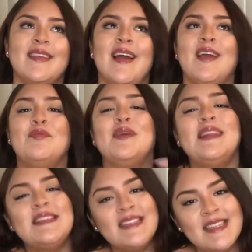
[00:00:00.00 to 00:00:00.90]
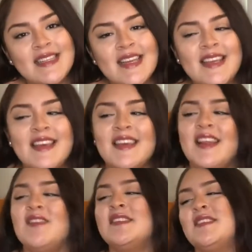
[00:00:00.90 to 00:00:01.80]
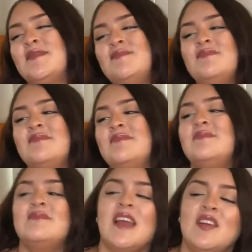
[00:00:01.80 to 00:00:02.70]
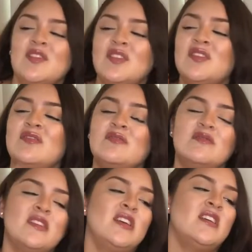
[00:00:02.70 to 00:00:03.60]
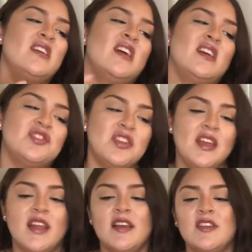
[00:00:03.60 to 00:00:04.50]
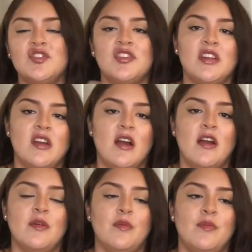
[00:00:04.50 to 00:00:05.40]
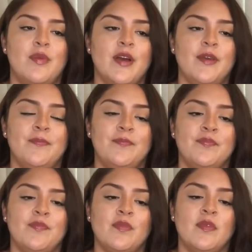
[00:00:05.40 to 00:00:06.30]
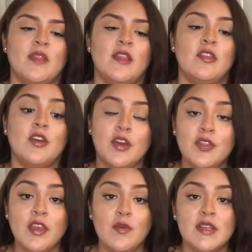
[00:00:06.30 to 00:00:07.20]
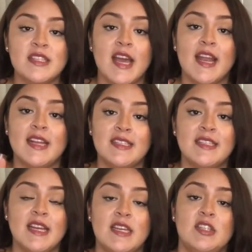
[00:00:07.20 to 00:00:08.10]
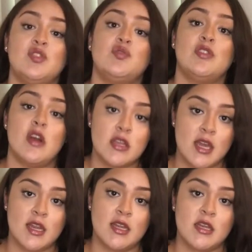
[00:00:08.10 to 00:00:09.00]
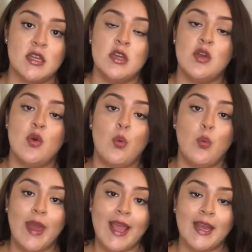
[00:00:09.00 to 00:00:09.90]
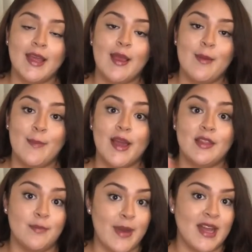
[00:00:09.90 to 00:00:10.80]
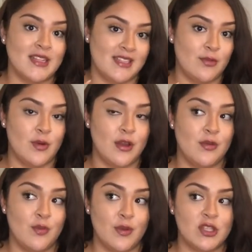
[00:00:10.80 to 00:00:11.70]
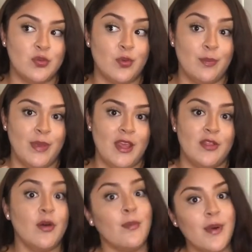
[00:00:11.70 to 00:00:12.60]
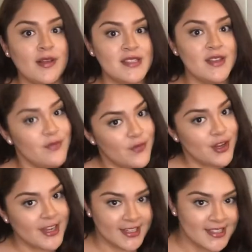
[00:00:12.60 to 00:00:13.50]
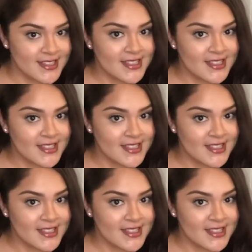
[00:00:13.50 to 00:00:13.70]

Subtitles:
I really didn't like it. I was like, I don't know. Should I get it? Should I not? But the good thing was that I decided to not get it, wait, and buy the bag that I want, which will be the unboxing for next